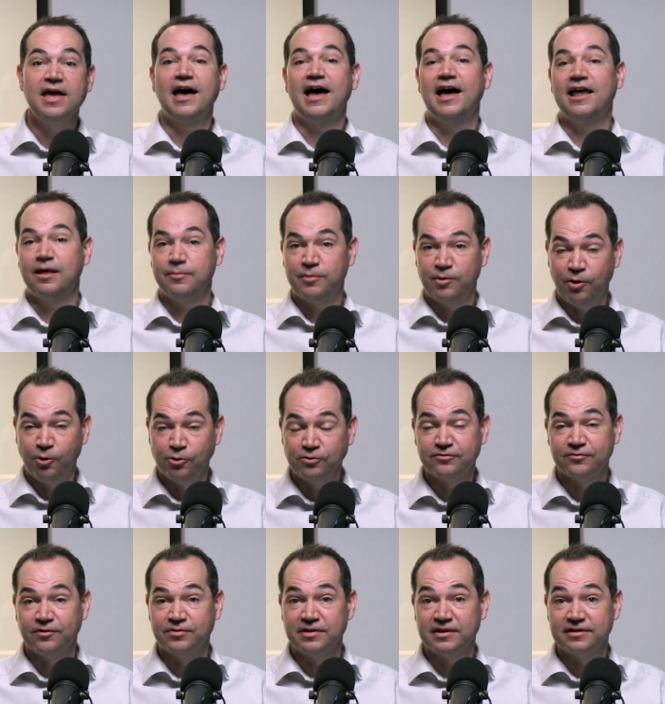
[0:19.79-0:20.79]
and I'm a
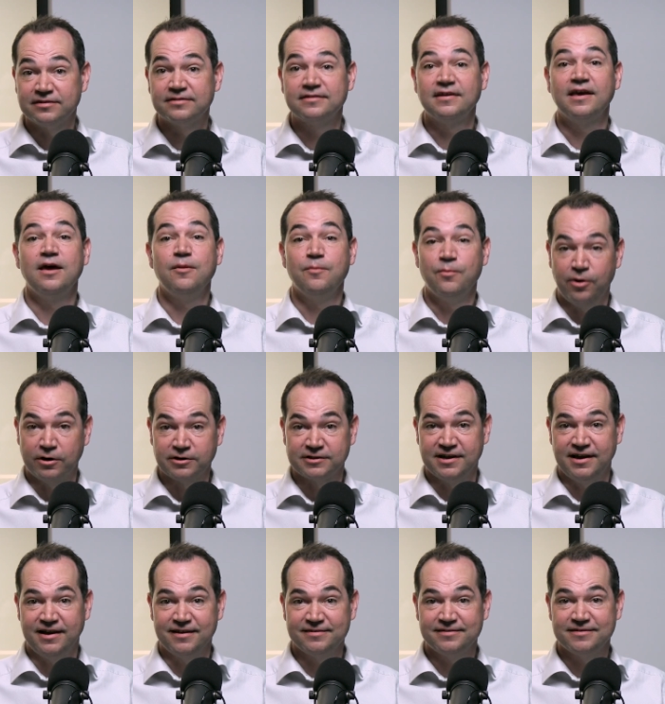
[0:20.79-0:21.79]
host for this
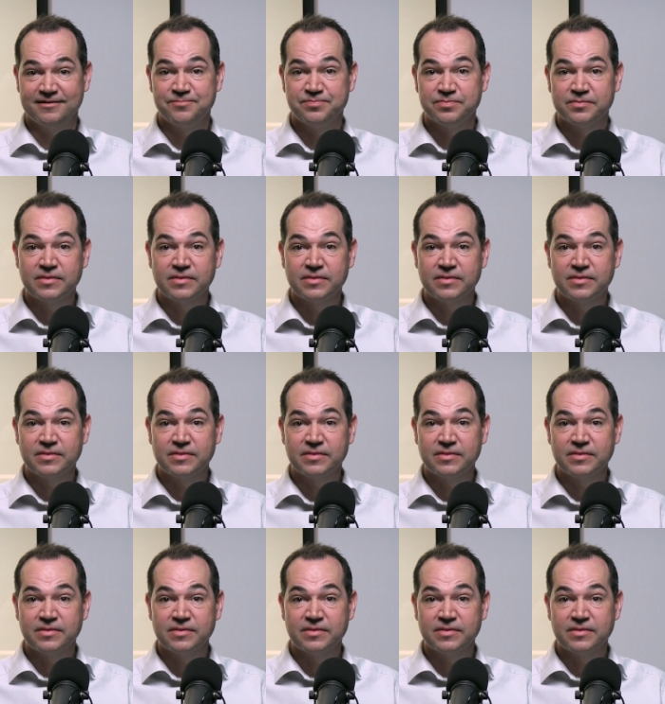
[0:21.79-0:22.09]
podcast.